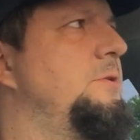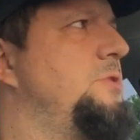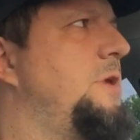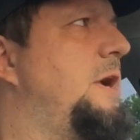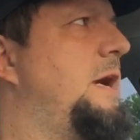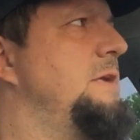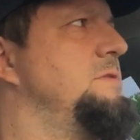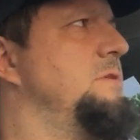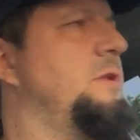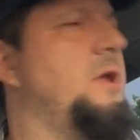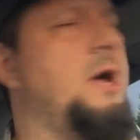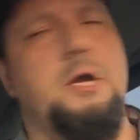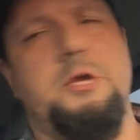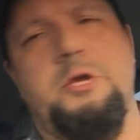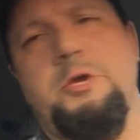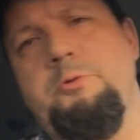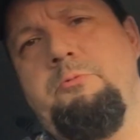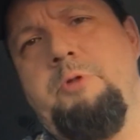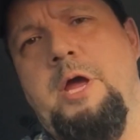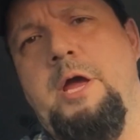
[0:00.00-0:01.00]
tries to
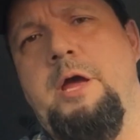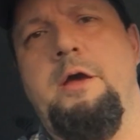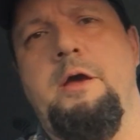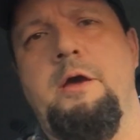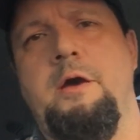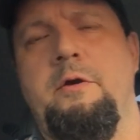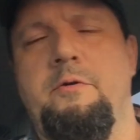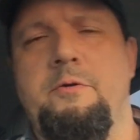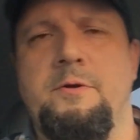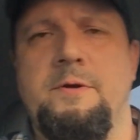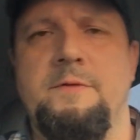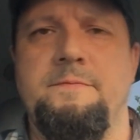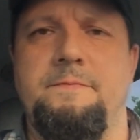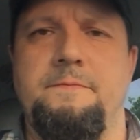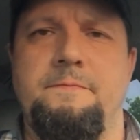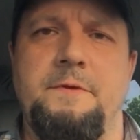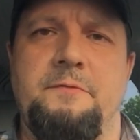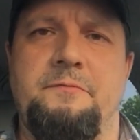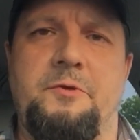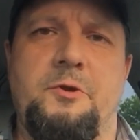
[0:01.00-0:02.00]
knock you down, or
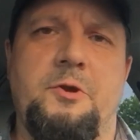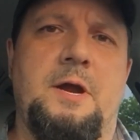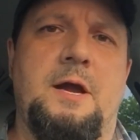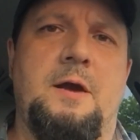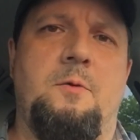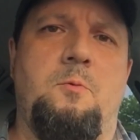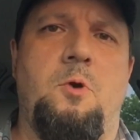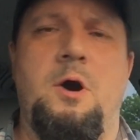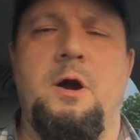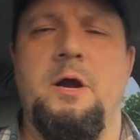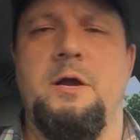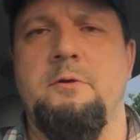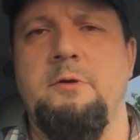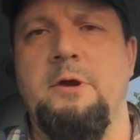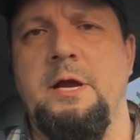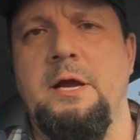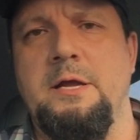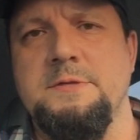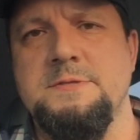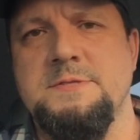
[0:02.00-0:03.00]
if you're out walking
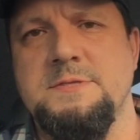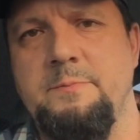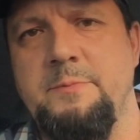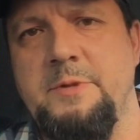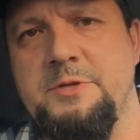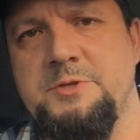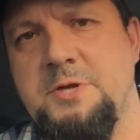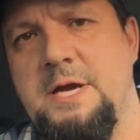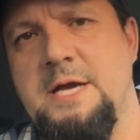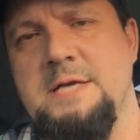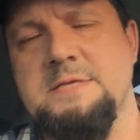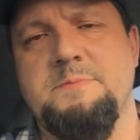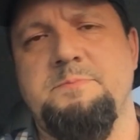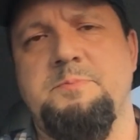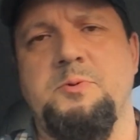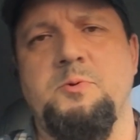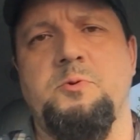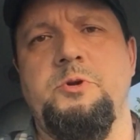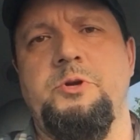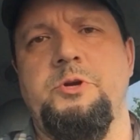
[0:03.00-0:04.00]
around and somebody tries
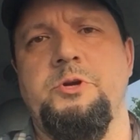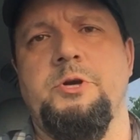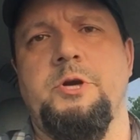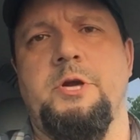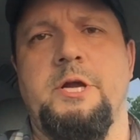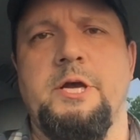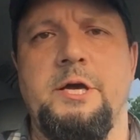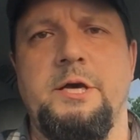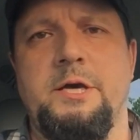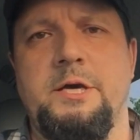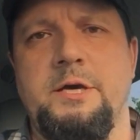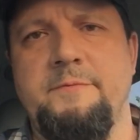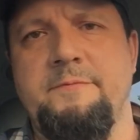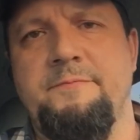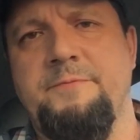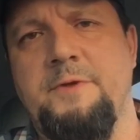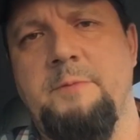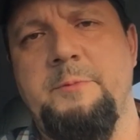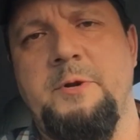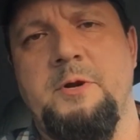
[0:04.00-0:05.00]
to pull your
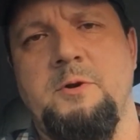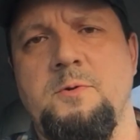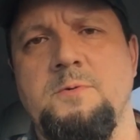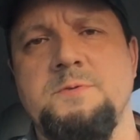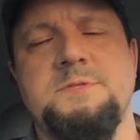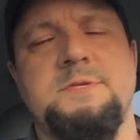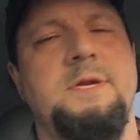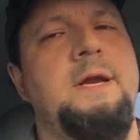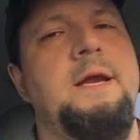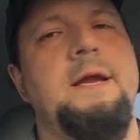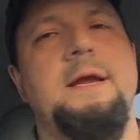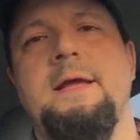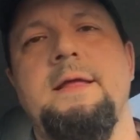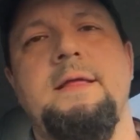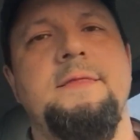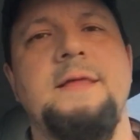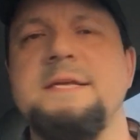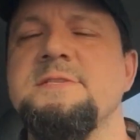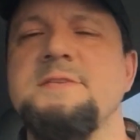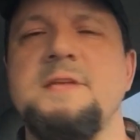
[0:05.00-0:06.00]
gun from your holster,
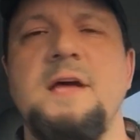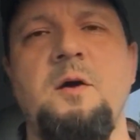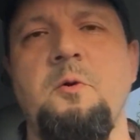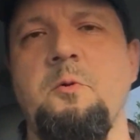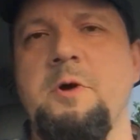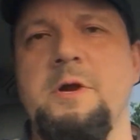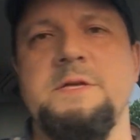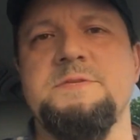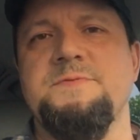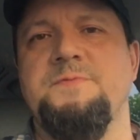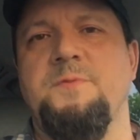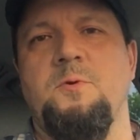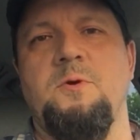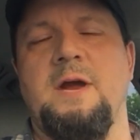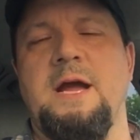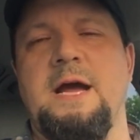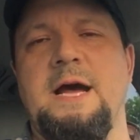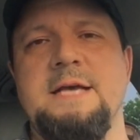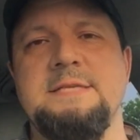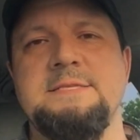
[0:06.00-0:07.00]
that's not what it's
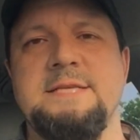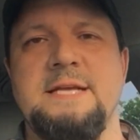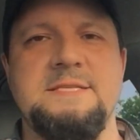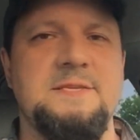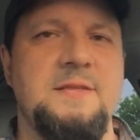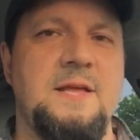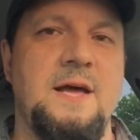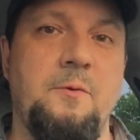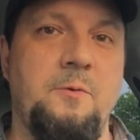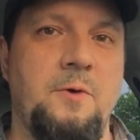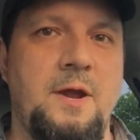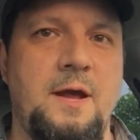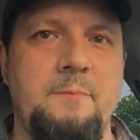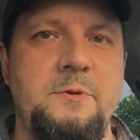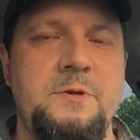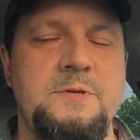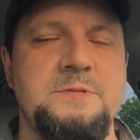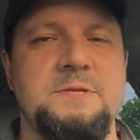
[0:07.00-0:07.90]
for, guys. That's not what I'm